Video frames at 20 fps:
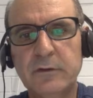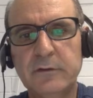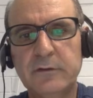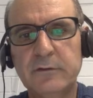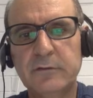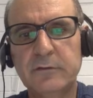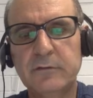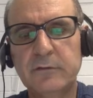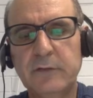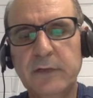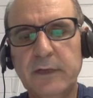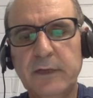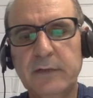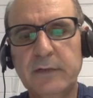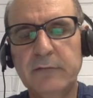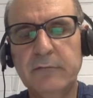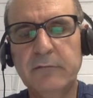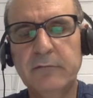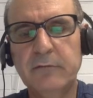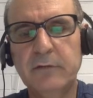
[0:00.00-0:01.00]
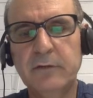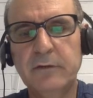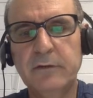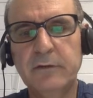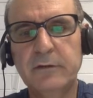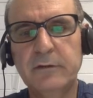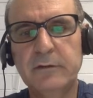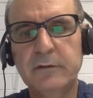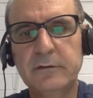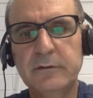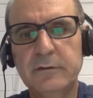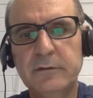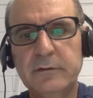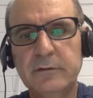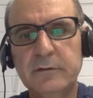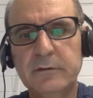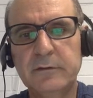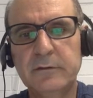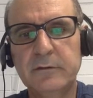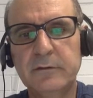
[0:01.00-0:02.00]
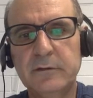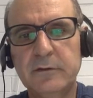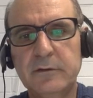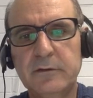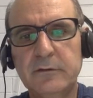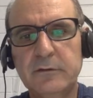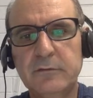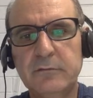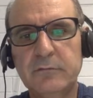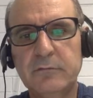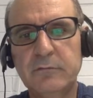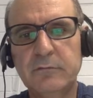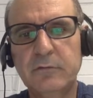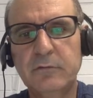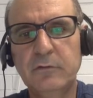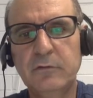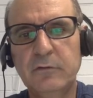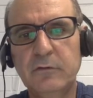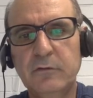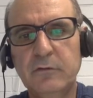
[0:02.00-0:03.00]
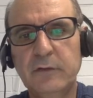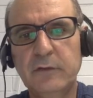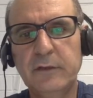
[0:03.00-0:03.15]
So we add 1, so you get 4,